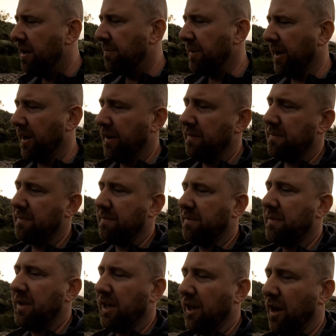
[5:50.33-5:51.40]
But
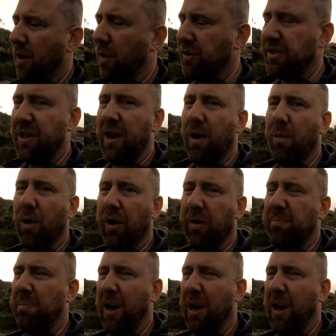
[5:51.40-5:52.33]
you also don't want